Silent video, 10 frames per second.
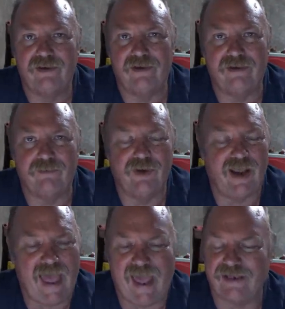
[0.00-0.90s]

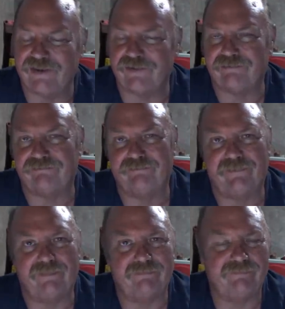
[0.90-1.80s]
Relax,
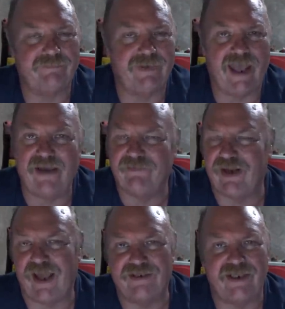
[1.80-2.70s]
have a
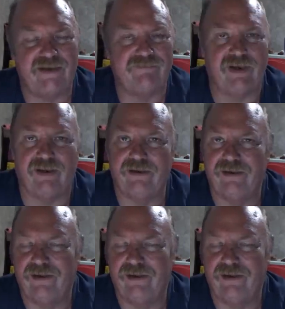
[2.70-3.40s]
nice evening,